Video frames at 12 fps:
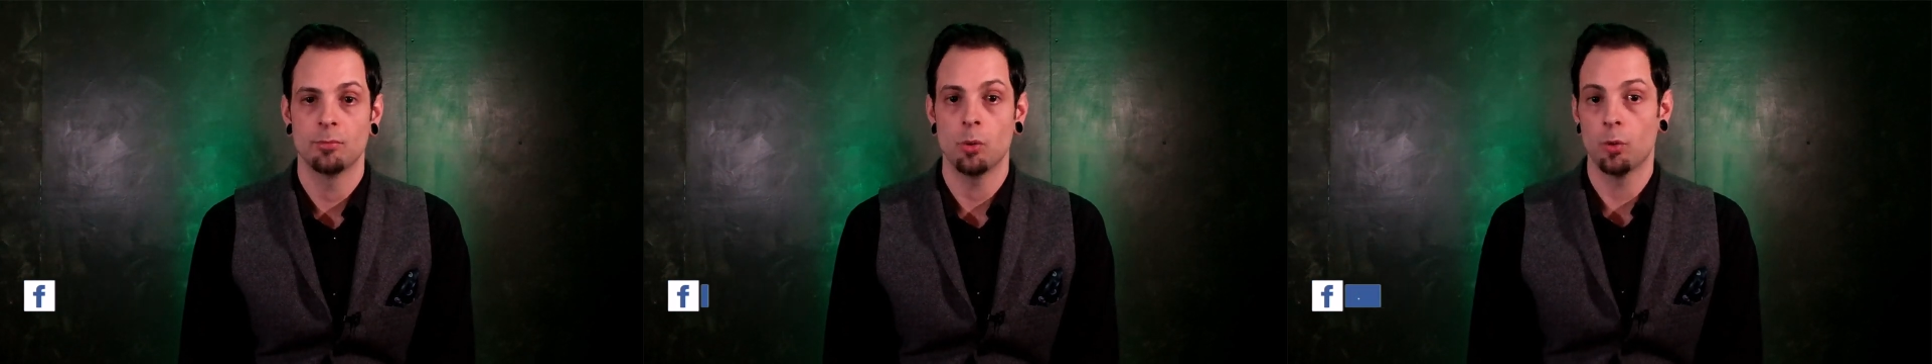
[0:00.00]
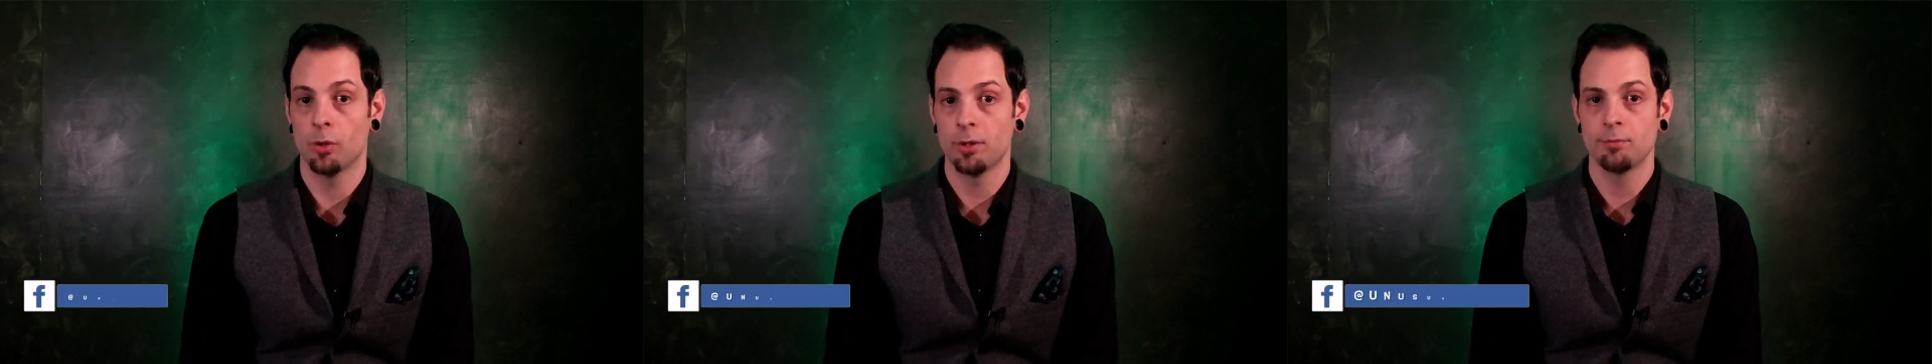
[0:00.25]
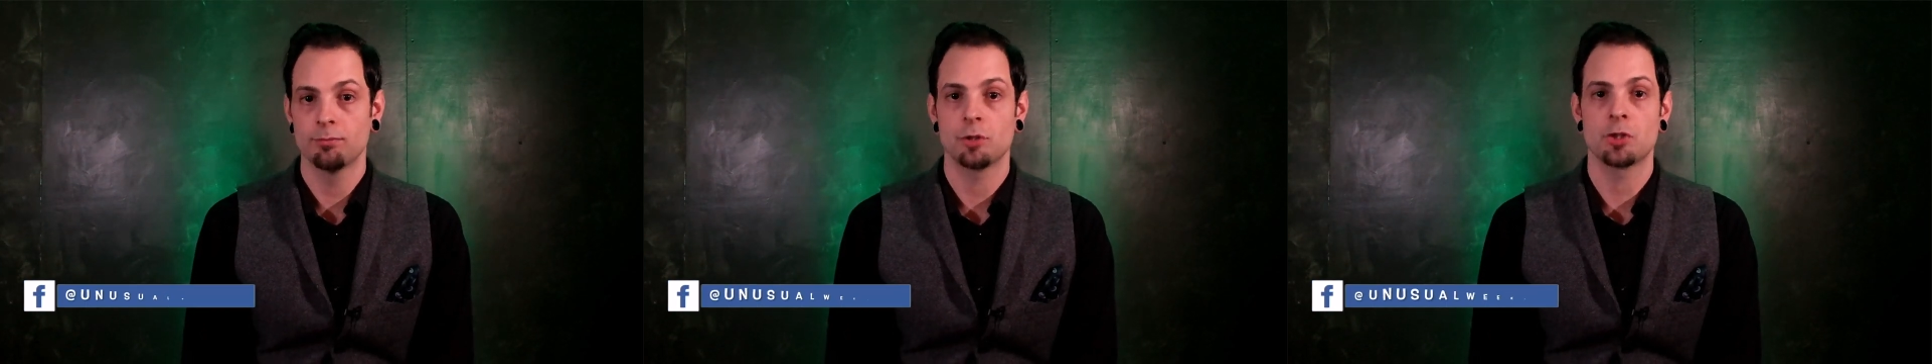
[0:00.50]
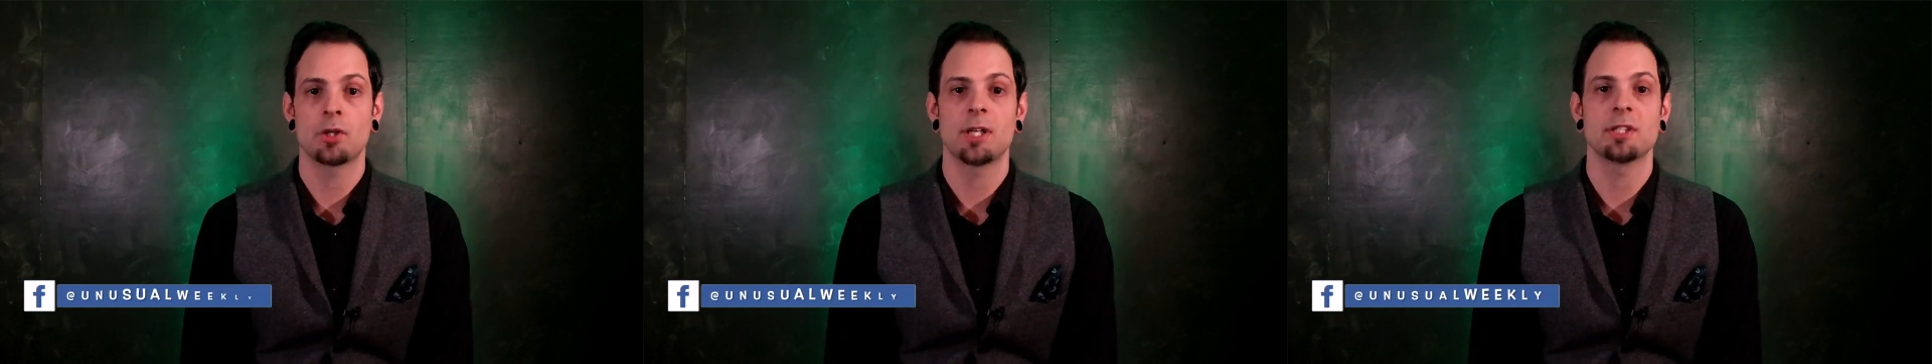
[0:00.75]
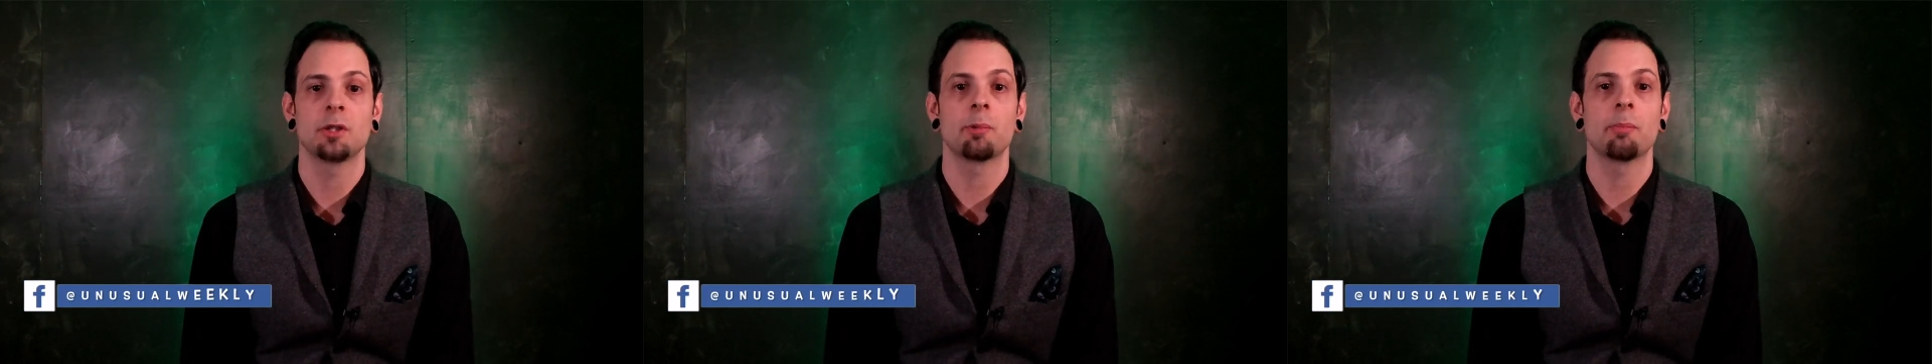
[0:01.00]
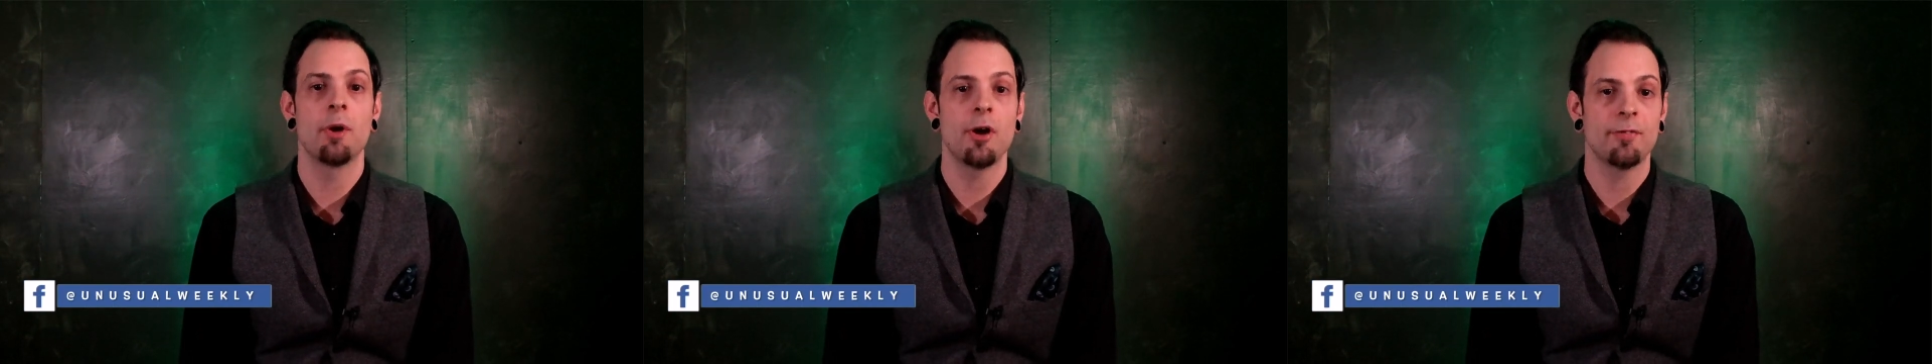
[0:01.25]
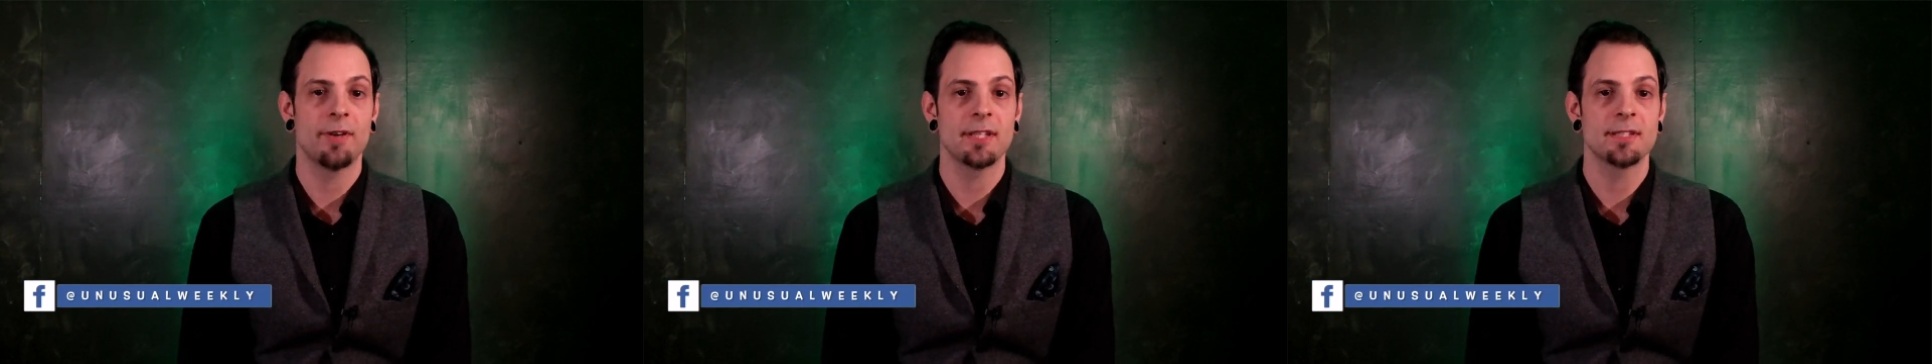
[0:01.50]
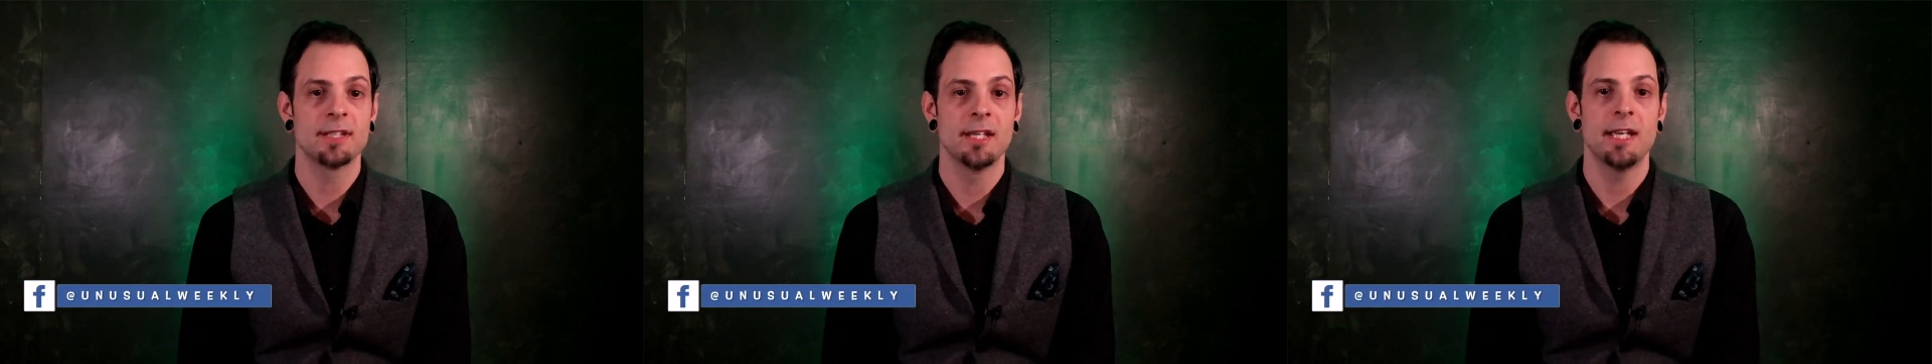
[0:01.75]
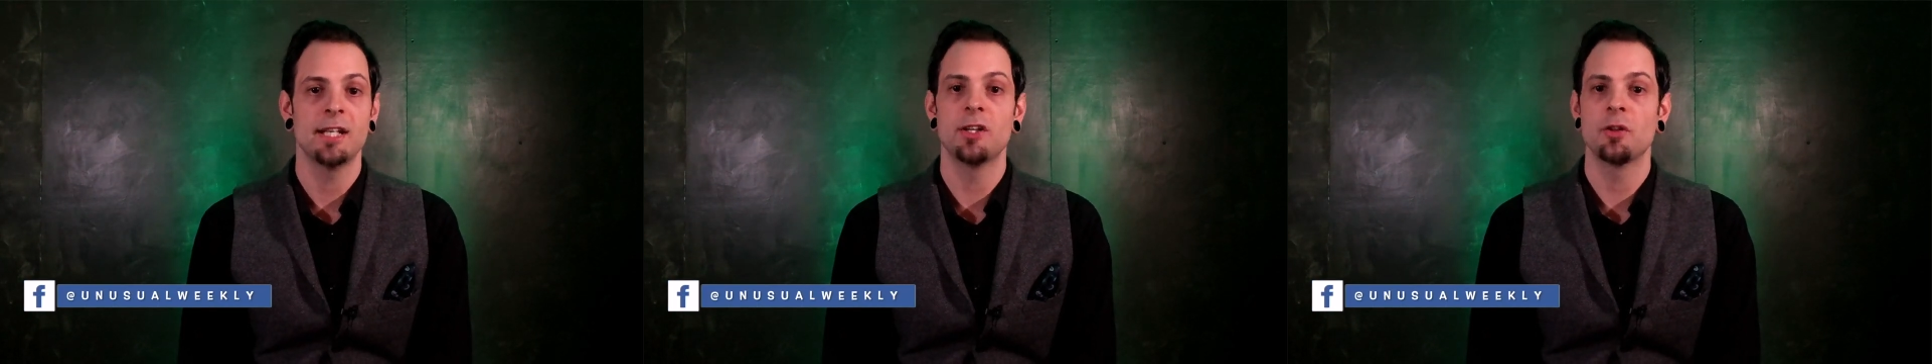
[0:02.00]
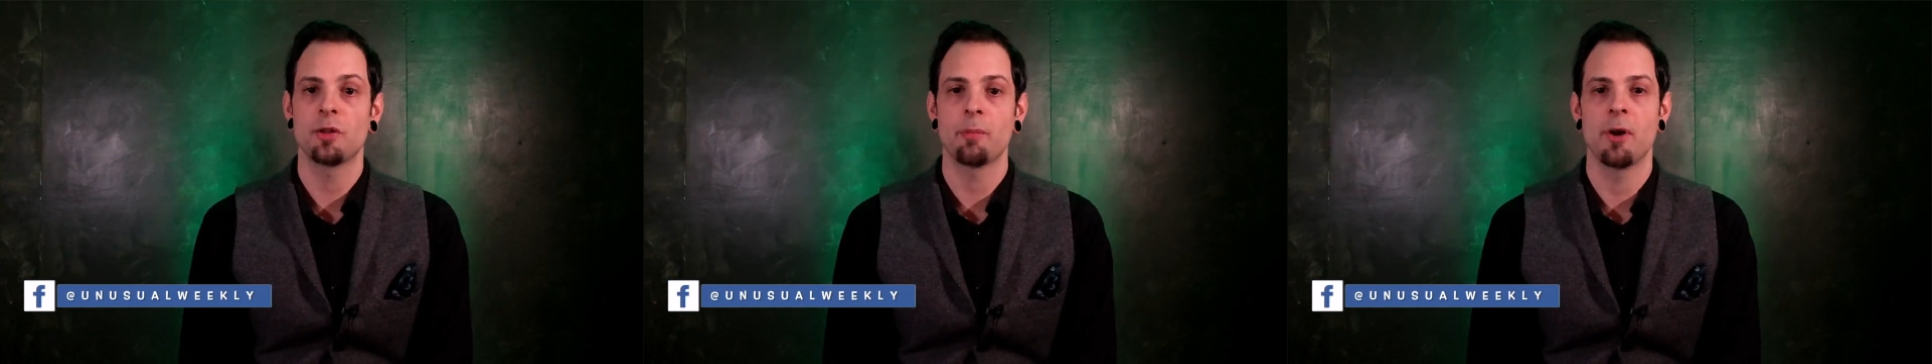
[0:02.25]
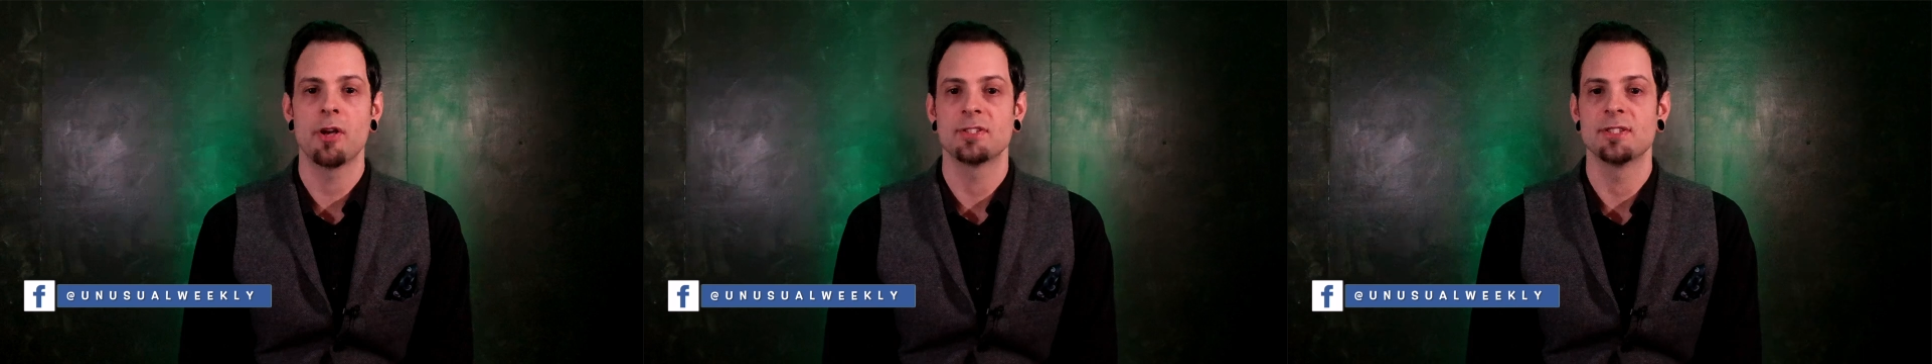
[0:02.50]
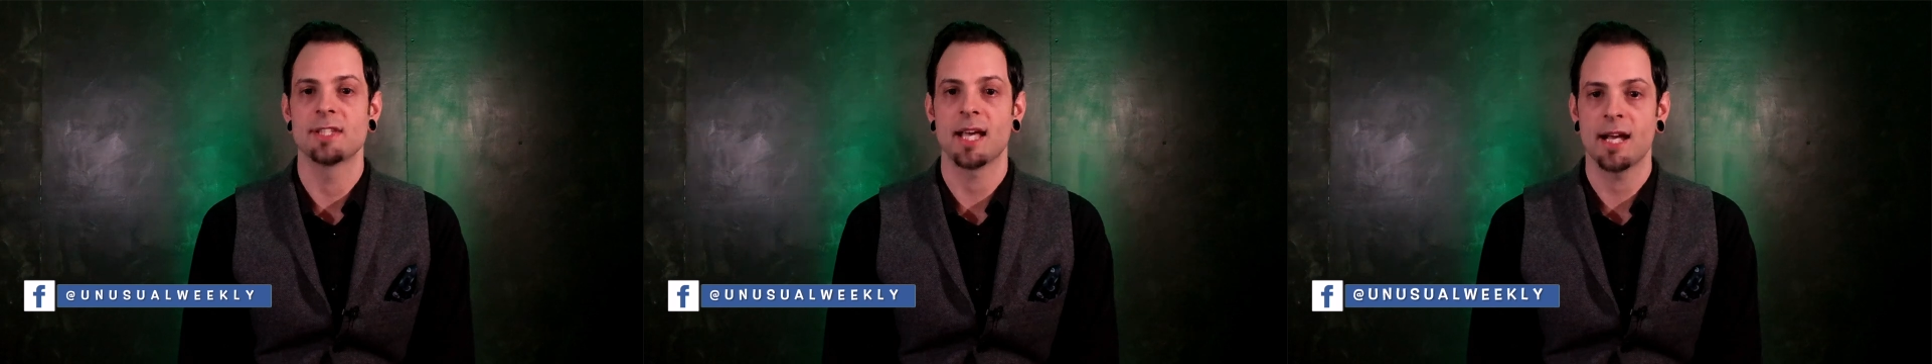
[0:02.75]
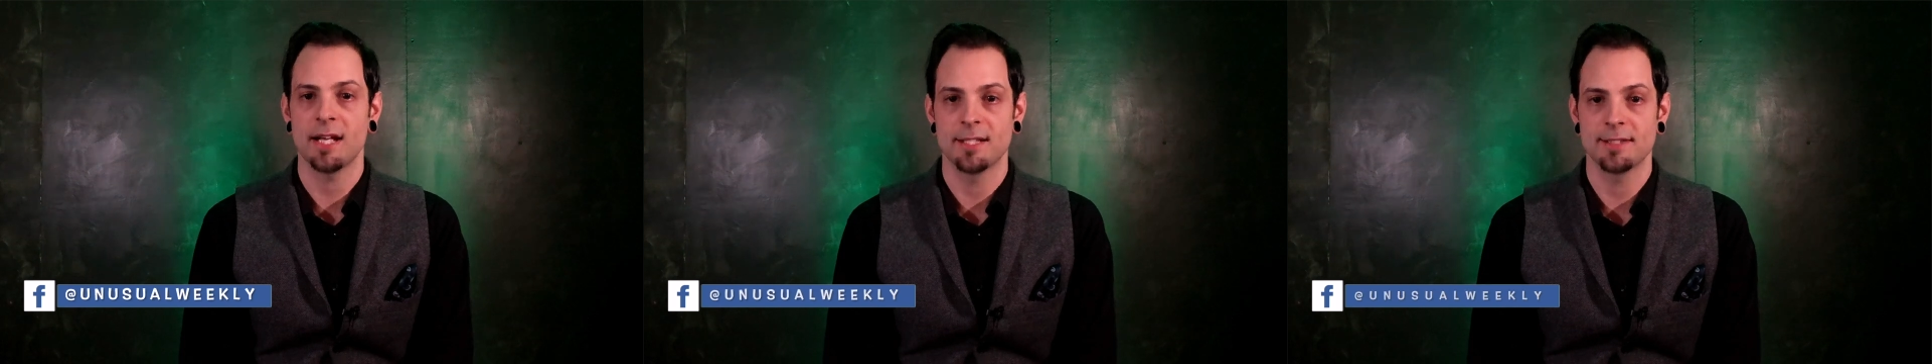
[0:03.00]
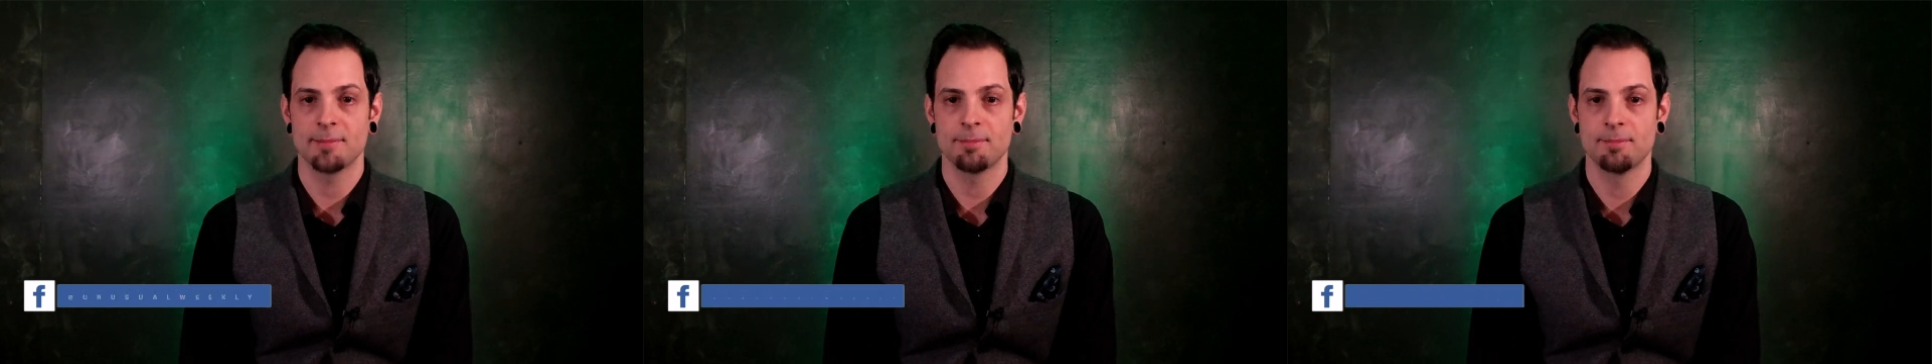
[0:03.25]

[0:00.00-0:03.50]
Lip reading: or to try to look perfect in another person's eyes.